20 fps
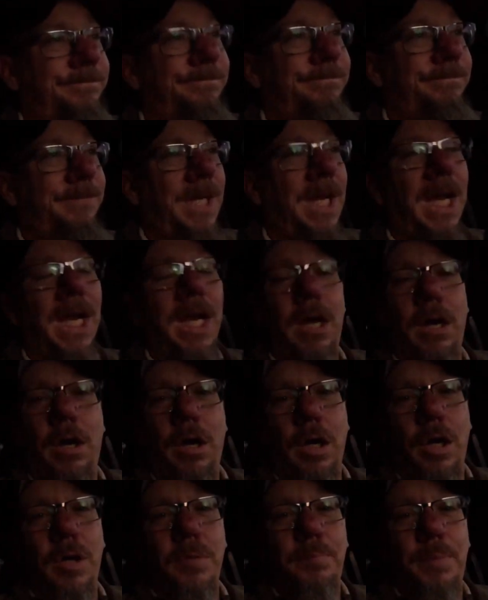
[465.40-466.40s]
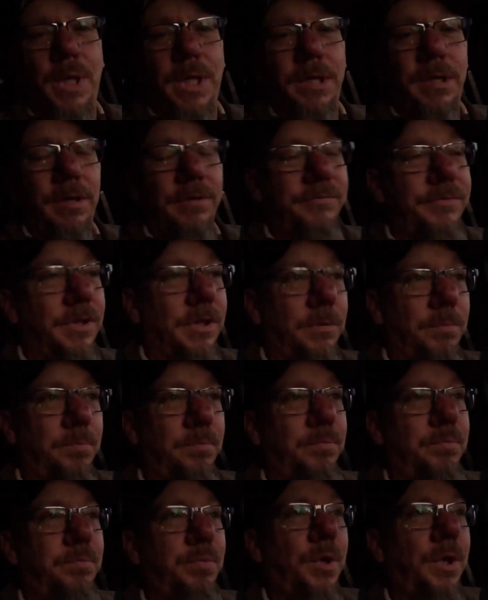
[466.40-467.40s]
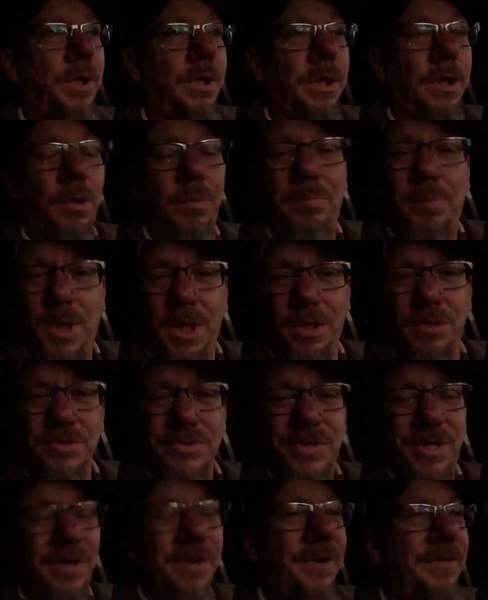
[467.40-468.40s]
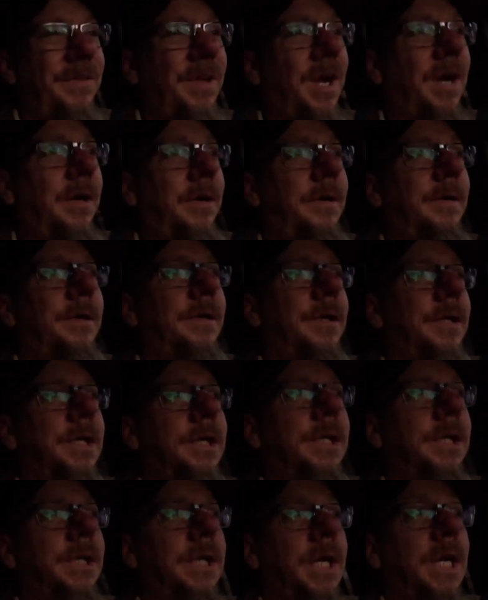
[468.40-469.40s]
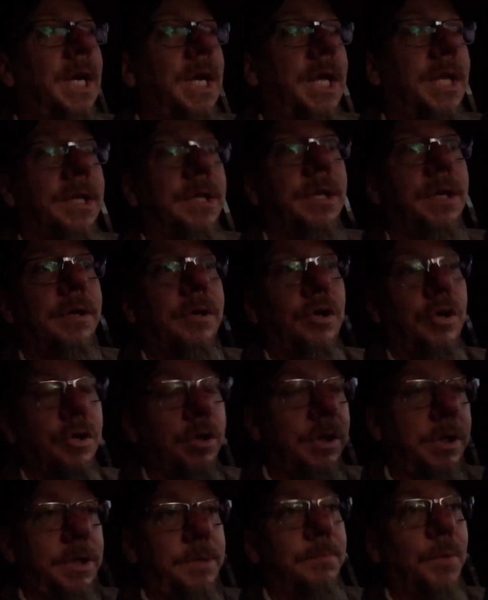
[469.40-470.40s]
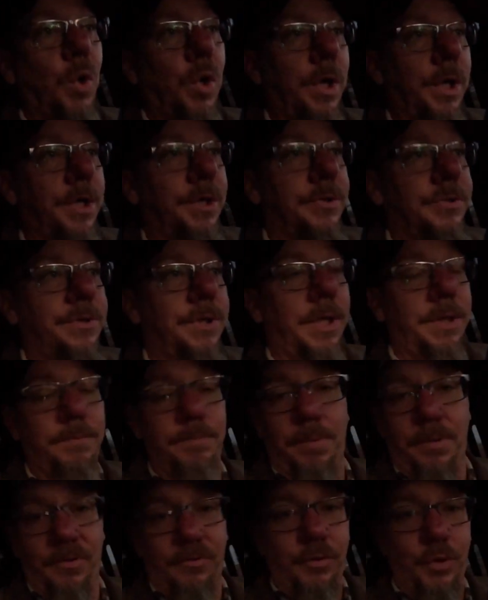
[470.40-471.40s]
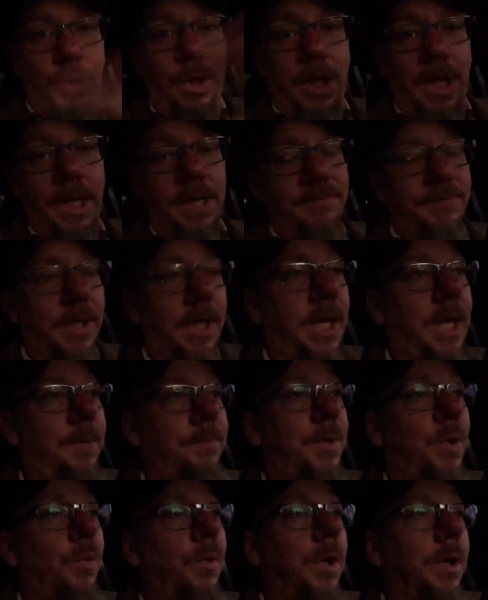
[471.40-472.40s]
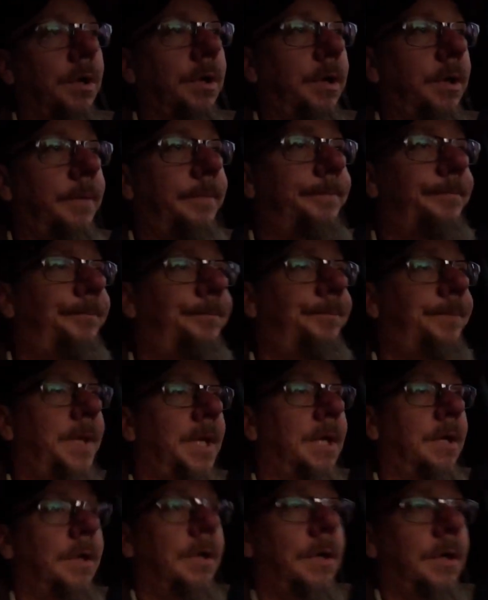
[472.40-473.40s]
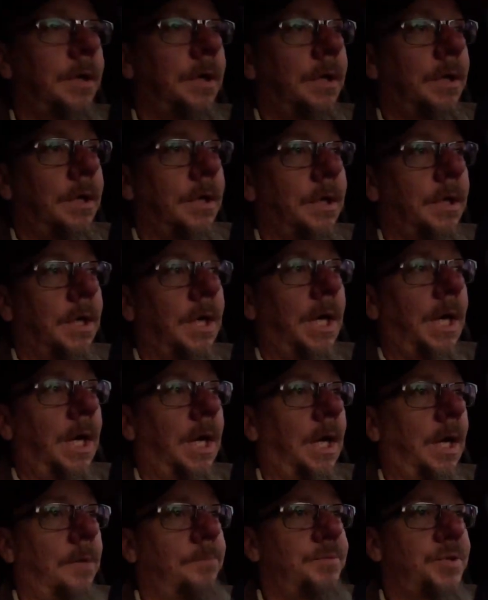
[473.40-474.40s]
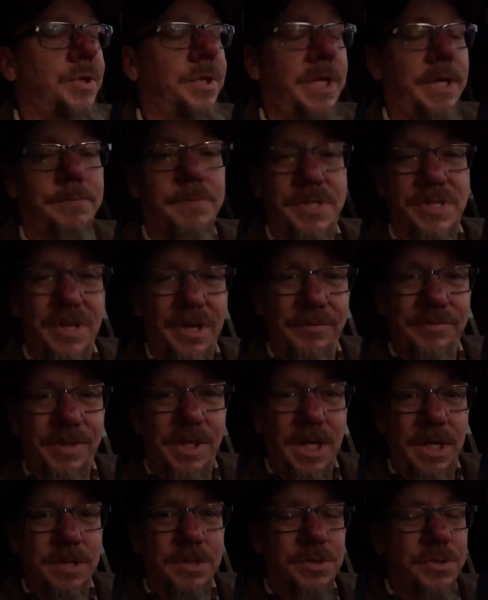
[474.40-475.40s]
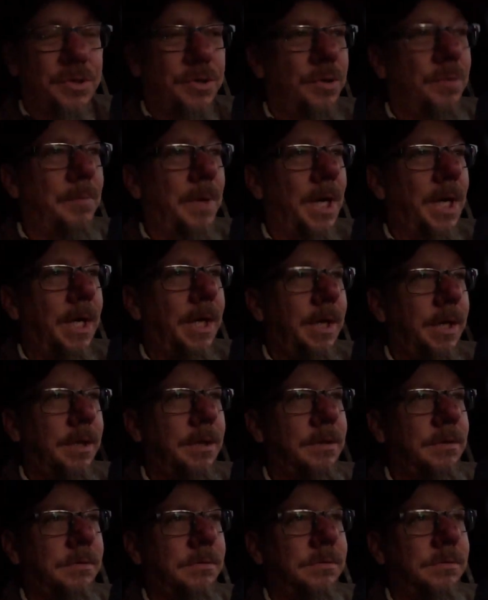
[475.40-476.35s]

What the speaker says: not hard, but enough to put a little puddles here and there in the early mornings, like before I even came to work. So that was enough to kind of screw my